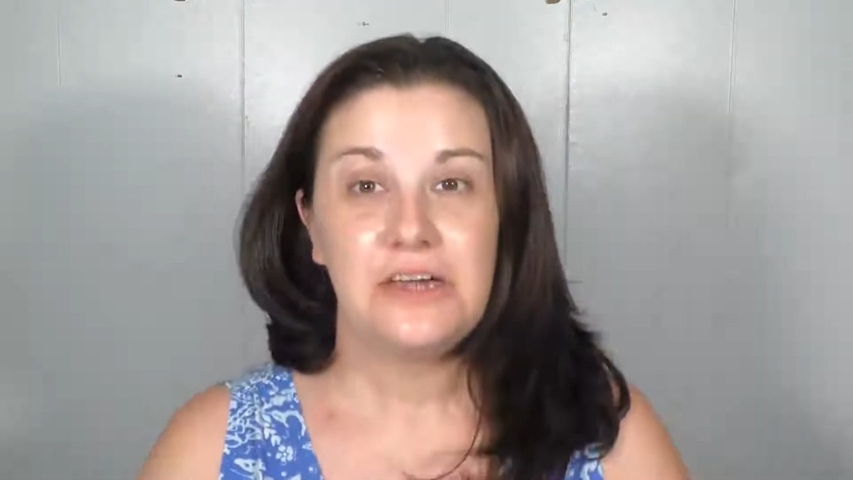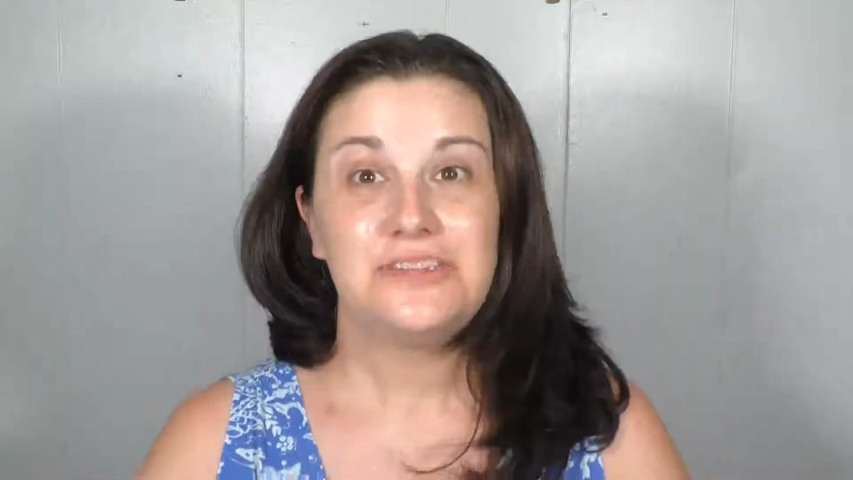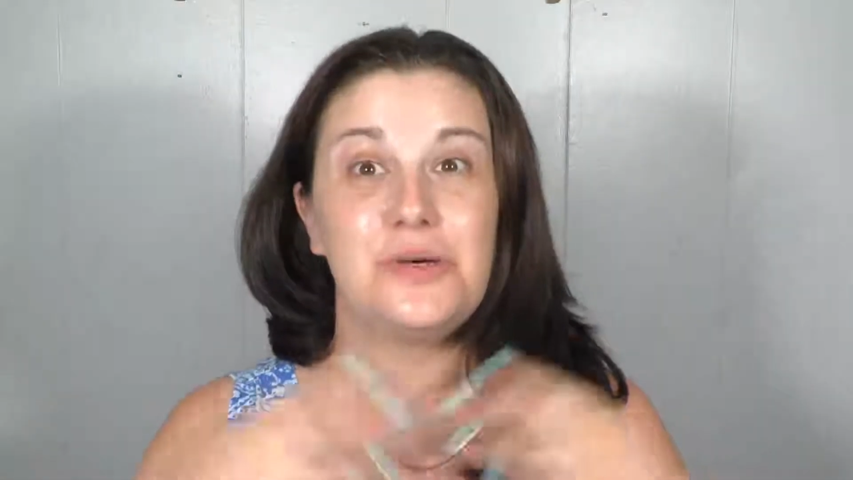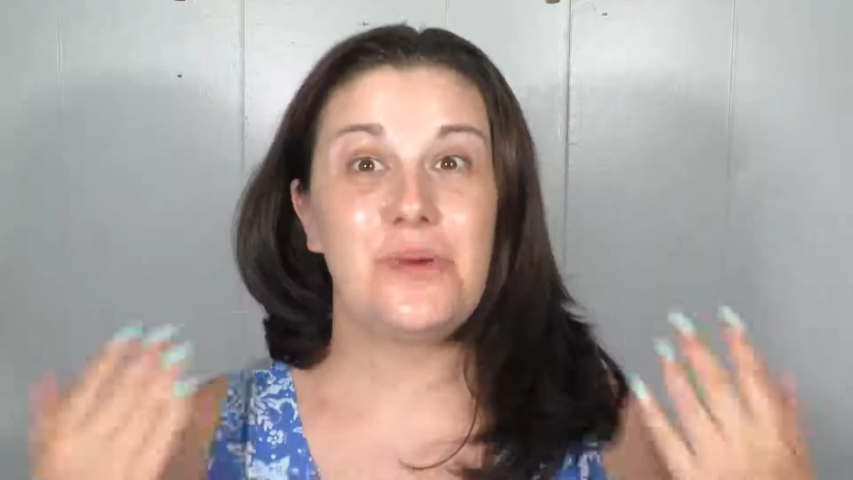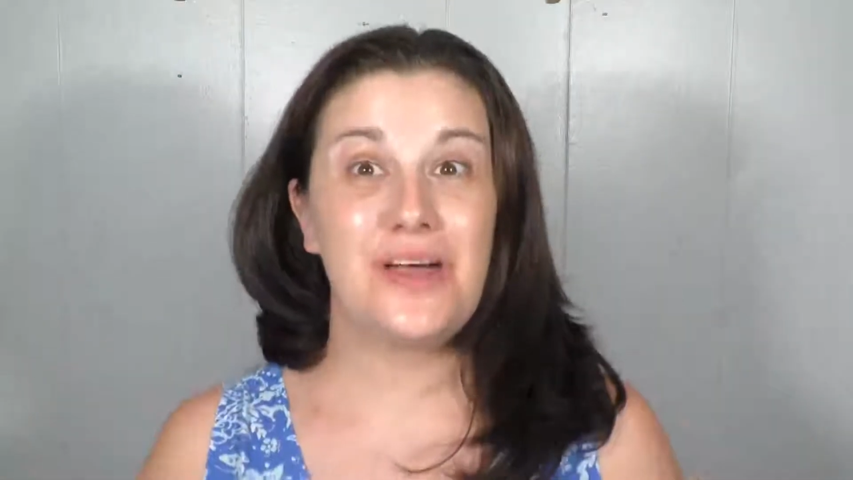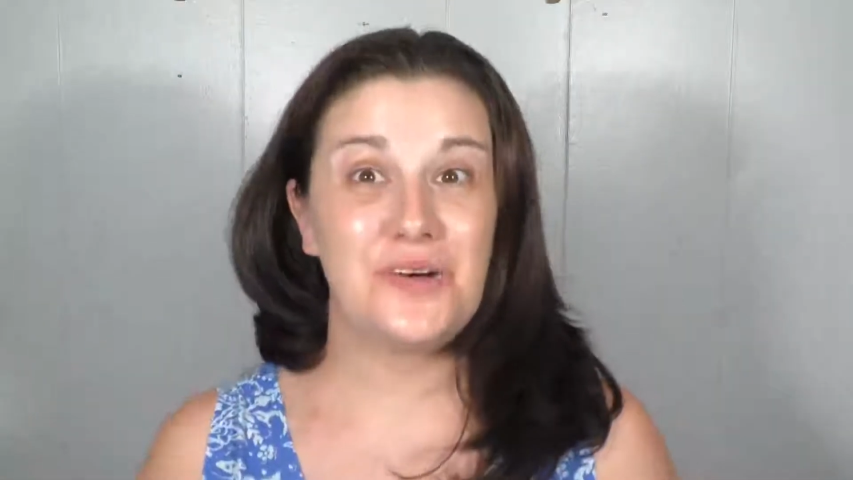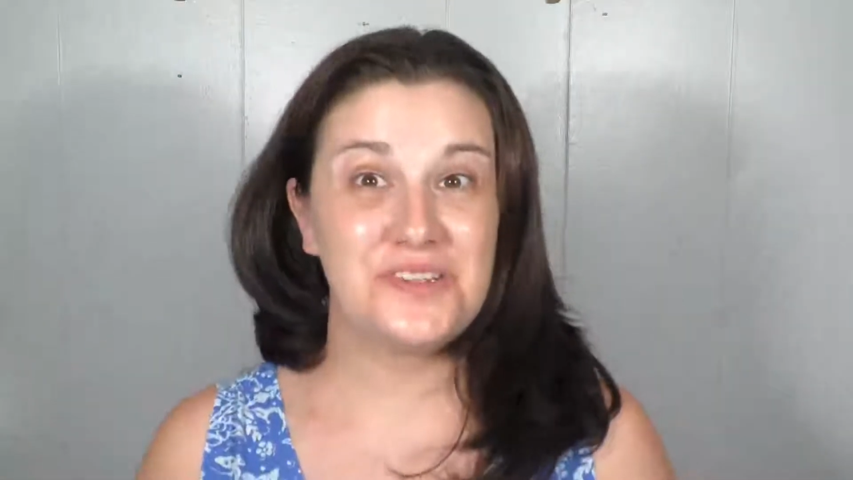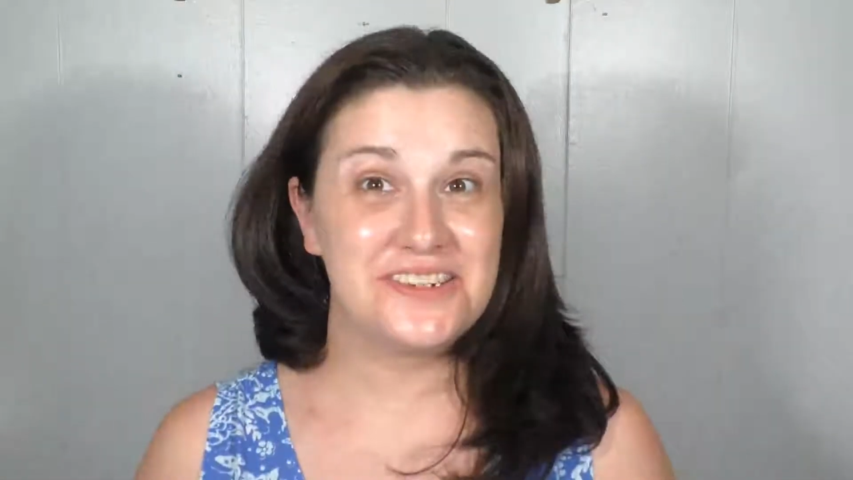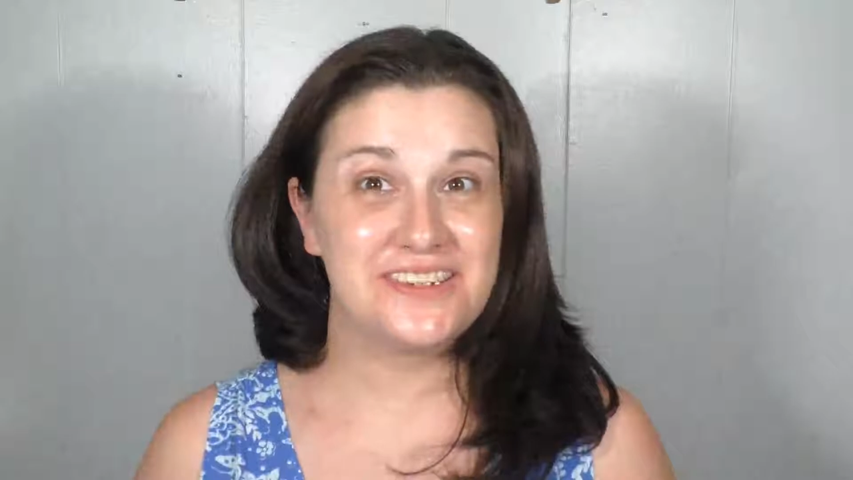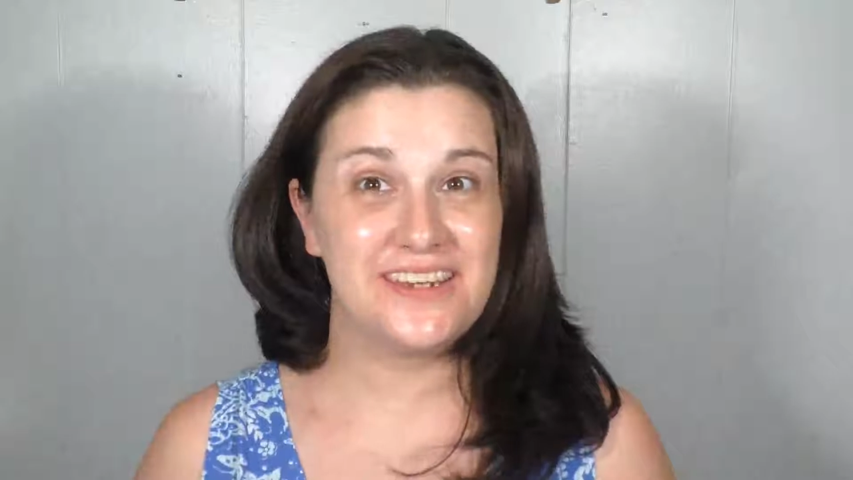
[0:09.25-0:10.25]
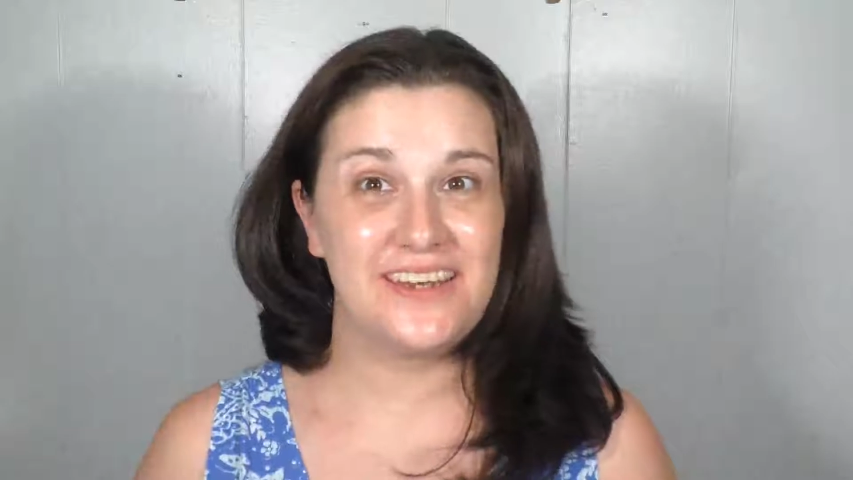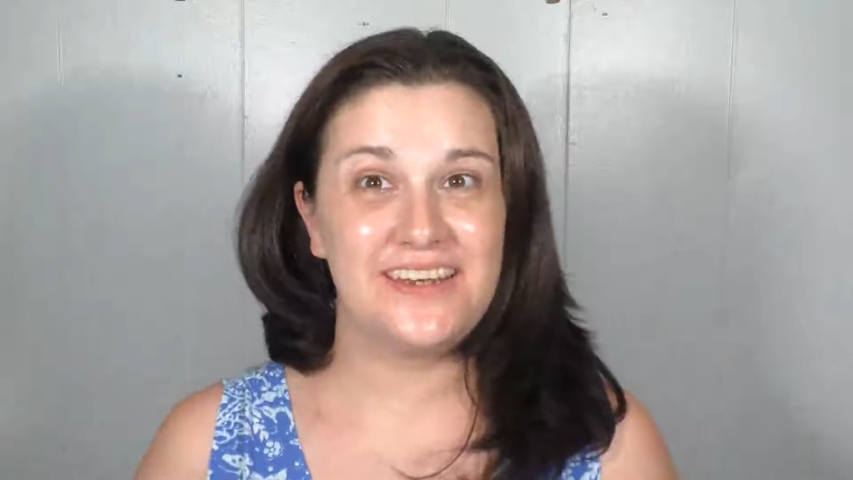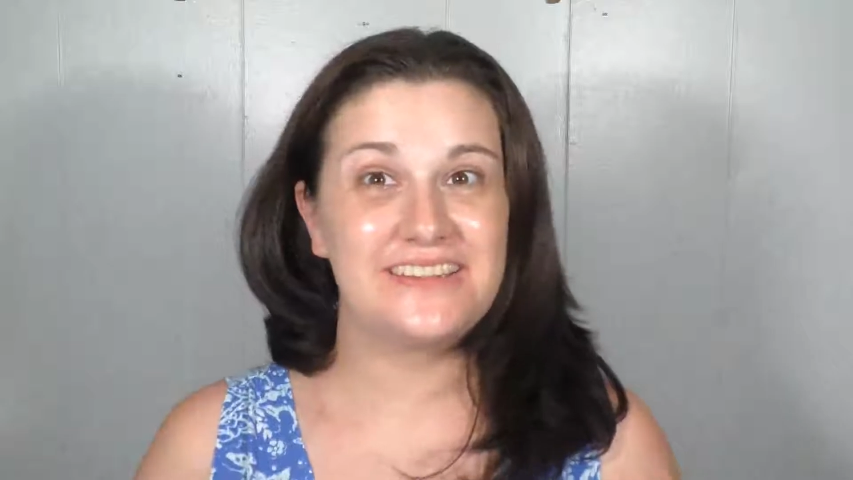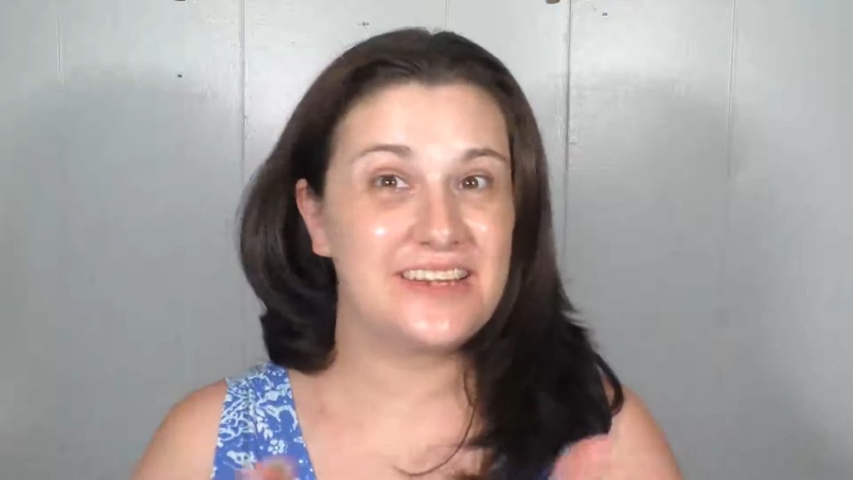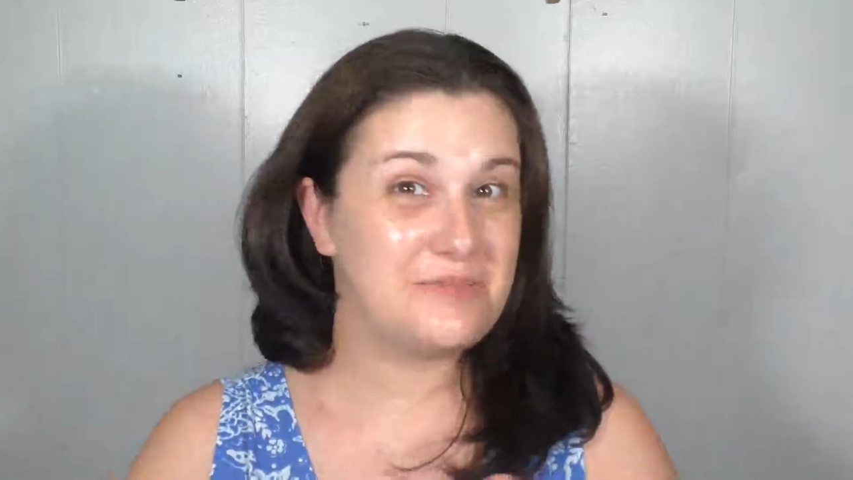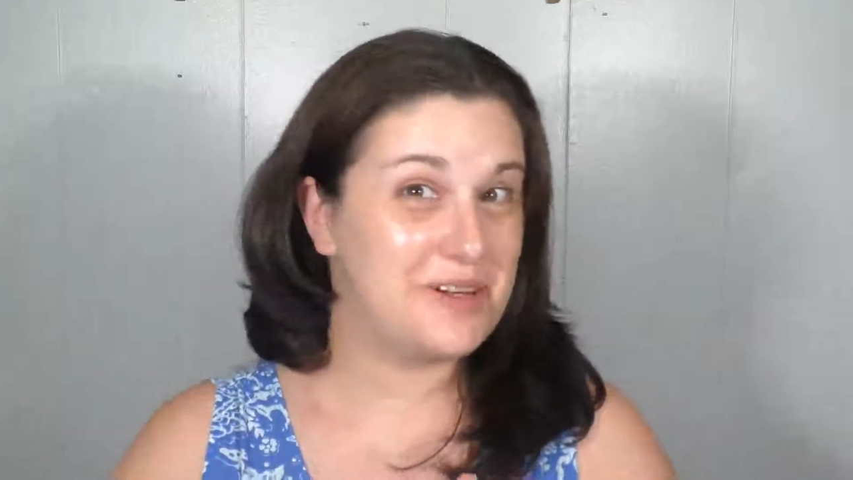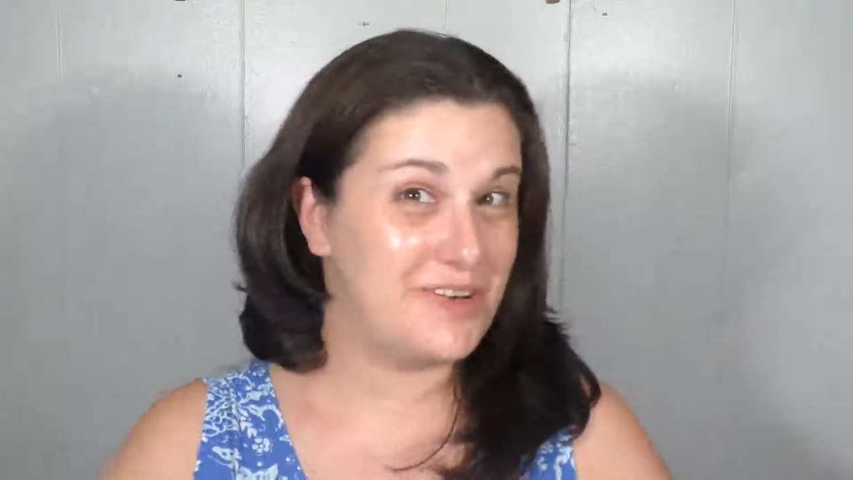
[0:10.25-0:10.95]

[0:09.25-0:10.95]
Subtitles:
So my oldest son is going to be